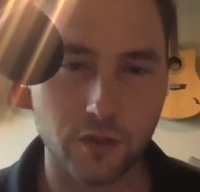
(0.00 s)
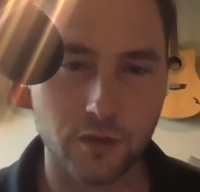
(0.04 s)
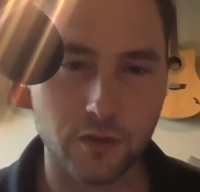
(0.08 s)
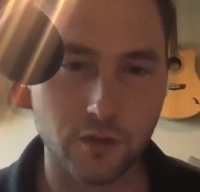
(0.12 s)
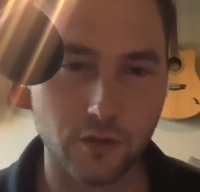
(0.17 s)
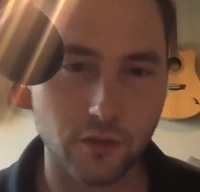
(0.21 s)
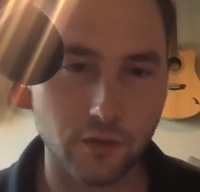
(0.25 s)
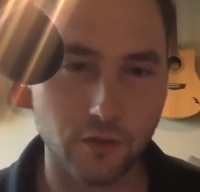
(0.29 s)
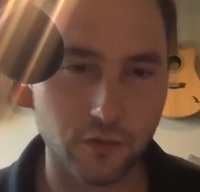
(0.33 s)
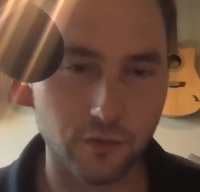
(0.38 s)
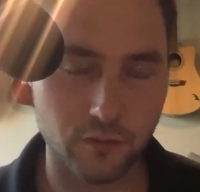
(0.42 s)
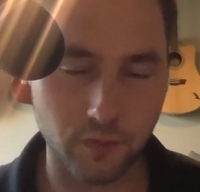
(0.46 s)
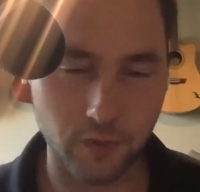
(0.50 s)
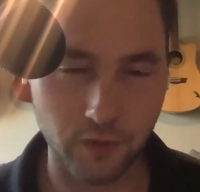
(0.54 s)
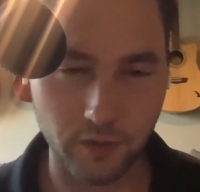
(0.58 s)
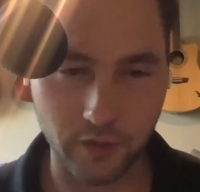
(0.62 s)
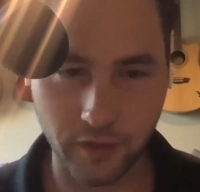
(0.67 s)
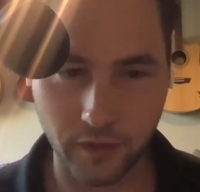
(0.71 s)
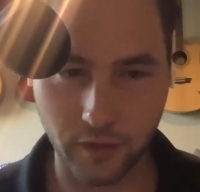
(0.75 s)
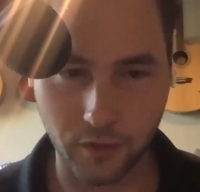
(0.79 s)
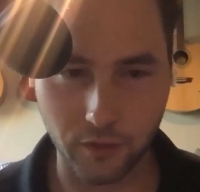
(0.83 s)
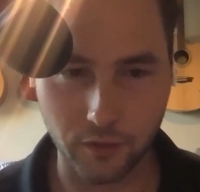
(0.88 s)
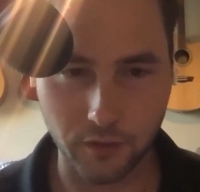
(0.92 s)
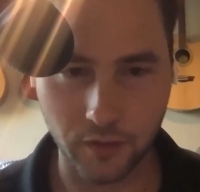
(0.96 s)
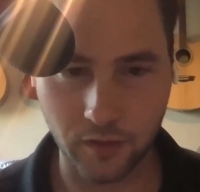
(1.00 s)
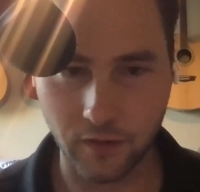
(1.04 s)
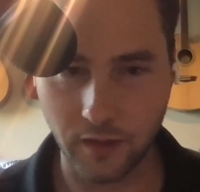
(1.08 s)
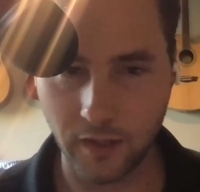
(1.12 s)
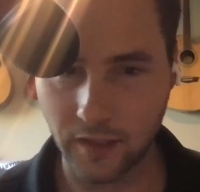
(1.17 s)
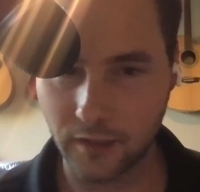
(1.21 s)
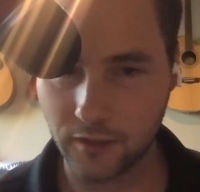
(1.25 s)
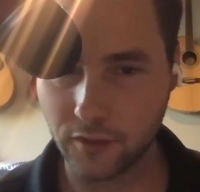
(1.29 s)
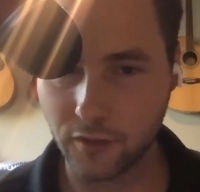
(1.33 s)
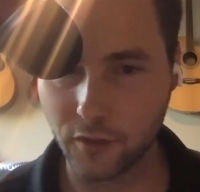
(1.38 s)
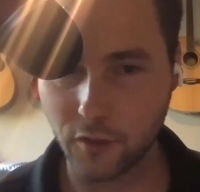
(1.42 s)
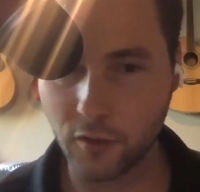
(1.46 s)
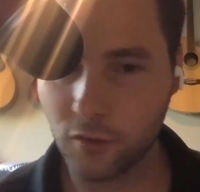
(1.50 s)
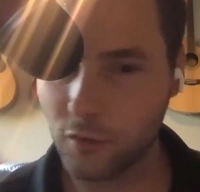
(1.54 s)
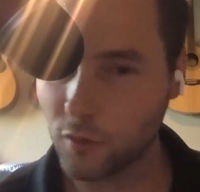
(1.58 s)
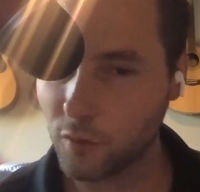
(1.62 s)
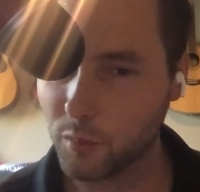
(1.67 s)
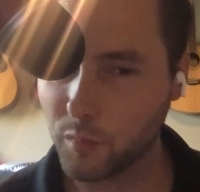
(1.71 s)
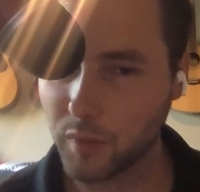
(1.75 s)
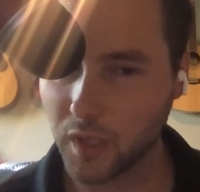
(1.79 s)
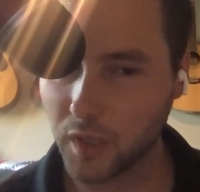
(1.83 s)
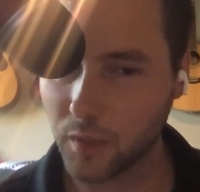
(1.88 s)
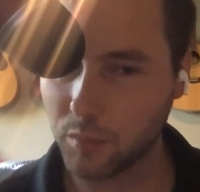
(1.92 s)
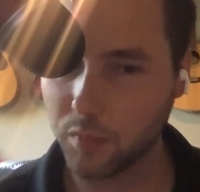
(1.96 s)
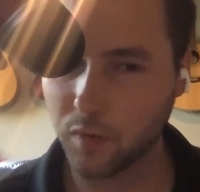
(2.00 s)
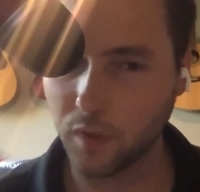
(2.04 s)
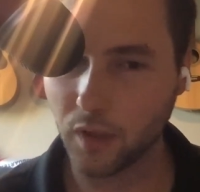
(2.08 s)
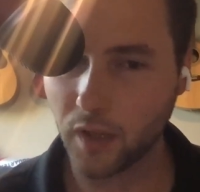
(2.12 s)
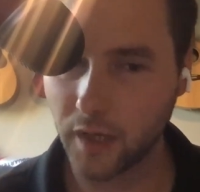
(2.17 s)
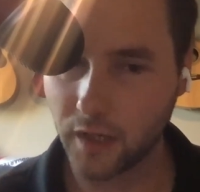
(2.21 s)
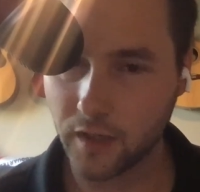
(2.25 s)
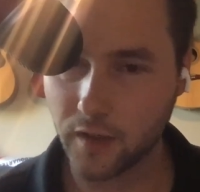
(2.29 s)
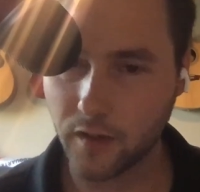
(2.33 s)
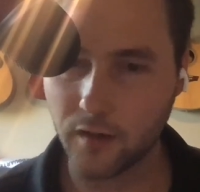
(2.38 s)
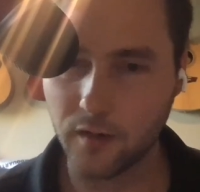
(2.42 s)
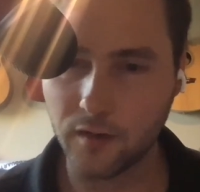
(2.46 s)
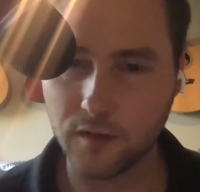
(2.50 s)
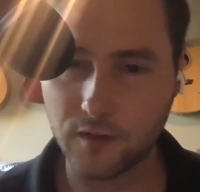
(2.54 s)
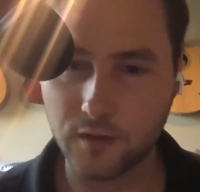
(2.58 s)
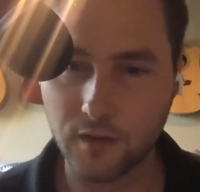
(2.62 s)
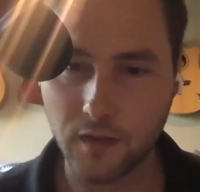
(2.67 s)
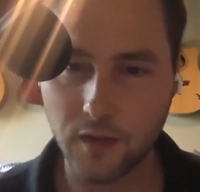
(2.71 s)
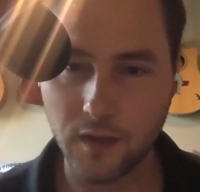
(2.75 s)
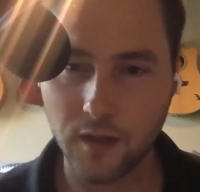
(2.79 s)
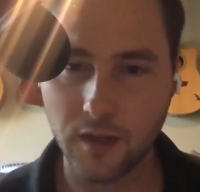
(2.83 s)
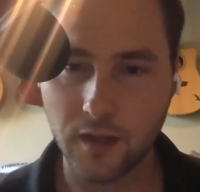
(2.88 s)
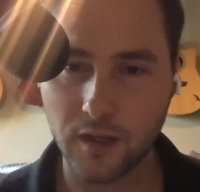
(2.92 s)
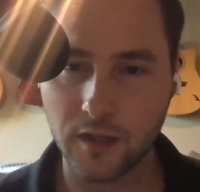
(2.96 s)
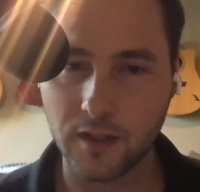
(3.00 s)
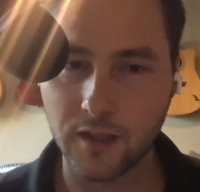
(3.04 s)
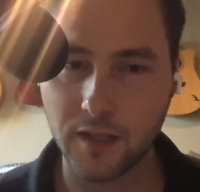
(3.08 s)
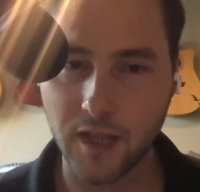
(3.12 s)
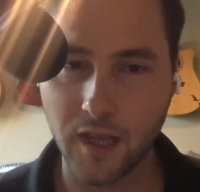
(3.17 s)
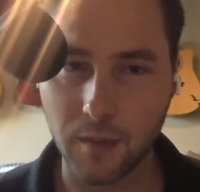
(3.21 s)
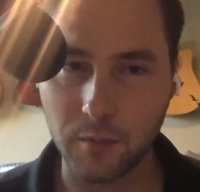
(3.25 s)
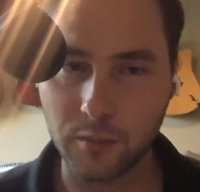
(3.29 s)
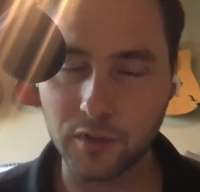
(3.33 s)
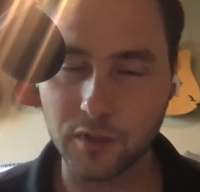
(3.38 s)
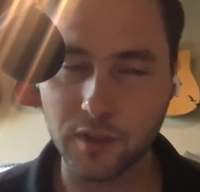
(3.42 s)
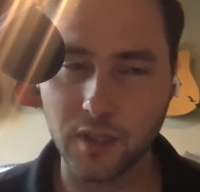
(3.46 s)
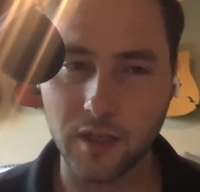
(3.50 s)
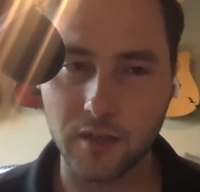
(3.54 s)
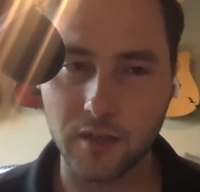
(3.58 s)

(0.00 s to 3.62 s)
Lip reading: So there's really only like two big players in Campbeltown